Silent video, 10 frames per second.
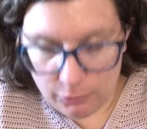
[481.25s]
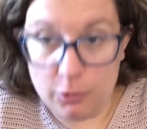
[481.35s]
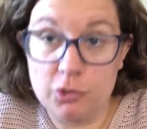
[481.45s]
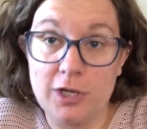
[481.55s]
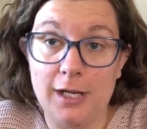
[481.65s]

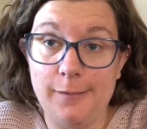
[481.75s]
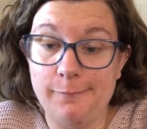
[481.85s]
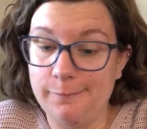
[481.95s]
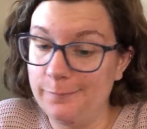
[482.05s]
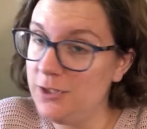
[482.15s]

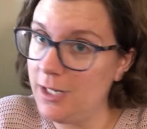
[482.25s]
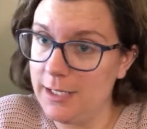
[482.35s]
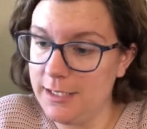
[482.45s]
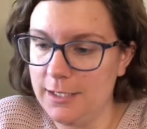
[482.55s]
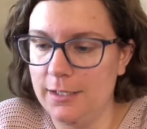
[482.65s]

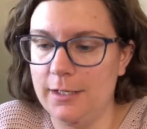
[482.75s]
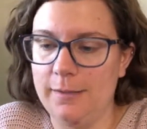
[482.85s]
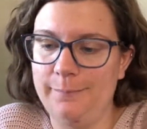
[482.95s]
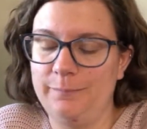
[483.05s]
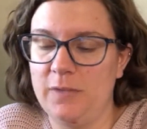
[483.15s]

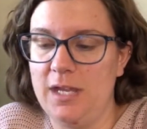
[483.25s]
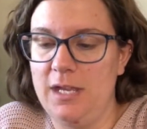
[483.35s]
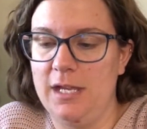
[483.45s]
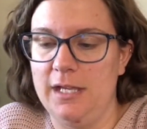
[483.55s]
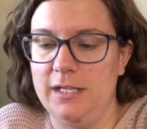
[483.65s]
crochet.etsy.com,
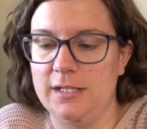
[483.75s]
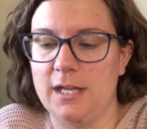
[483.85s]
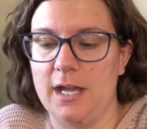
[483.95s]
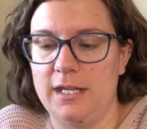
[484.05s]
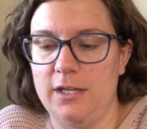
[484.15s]
and it's the
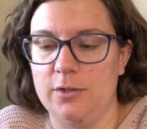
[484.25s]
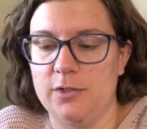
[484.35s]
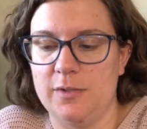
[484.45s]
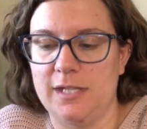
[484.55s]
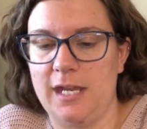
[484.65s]
Akiko,
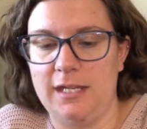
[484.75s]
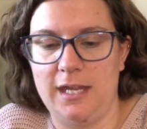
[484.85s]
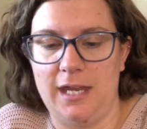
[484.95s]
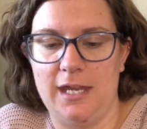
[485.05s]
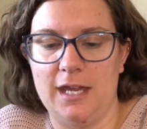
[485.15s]
so it's
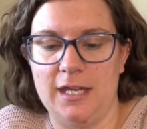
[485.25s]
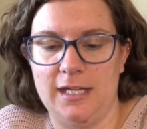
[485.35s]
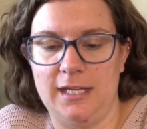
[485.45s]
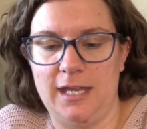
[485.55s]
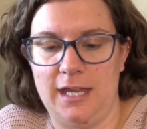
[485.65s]

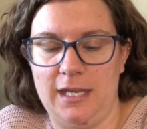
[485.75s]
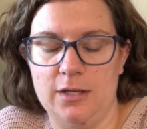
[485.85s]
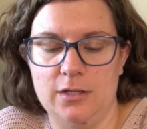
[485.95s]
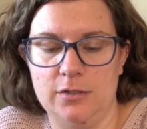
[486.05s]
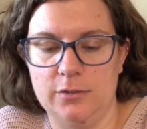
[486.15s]

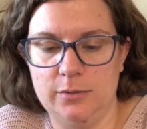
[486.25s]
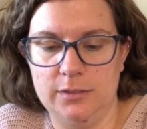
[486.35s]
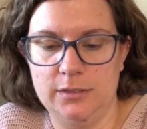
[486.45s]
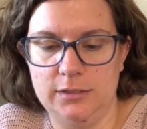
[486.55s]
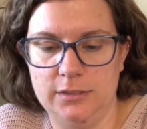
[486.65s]
AKIKO
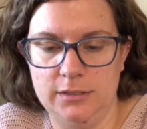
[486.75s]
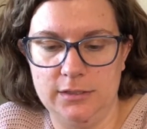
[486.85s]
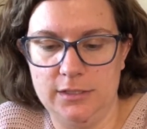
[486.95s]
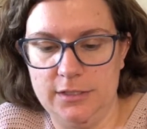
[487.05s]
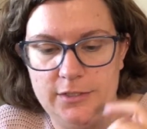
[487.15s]

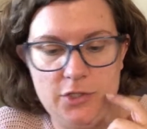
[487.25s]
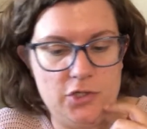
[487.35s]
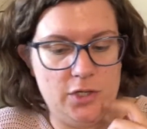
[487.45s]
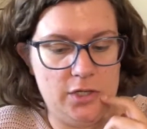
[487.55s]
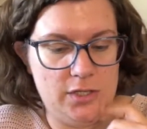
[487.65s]

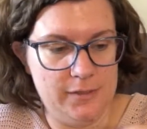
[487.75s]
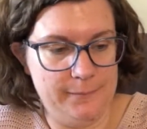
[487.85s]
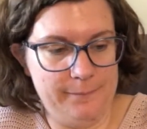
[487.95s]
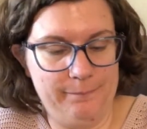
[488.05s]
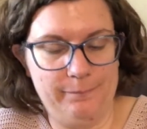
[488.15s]
shawl.
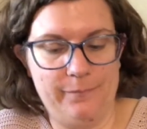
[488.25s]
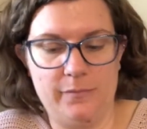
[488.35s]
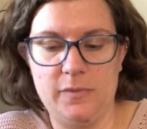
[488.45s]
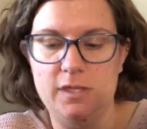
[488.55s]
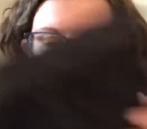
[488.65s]

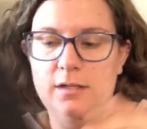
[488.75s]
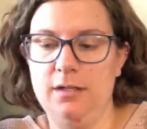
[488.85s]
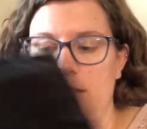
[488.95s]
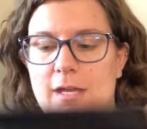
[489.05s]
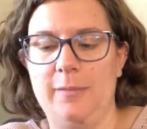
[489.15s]

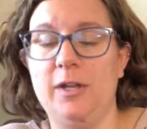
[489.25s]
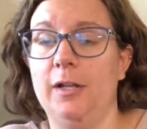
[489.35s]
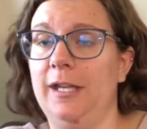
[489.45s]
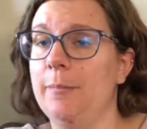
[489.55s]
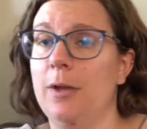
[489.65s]
I'm
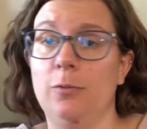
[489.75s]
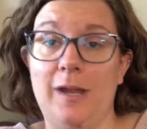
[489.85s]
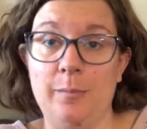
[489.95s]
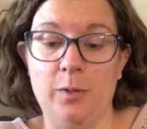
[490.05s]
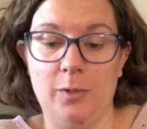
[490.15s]
calling it my
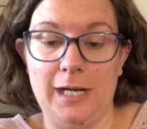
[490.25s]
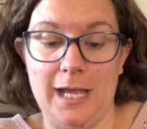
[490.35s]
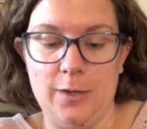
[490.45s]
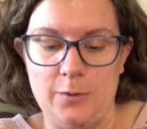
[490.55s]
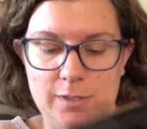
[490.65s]
Rainbow
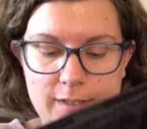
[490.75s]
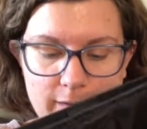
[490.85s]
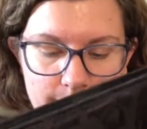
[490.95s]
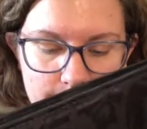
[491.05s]
Clouds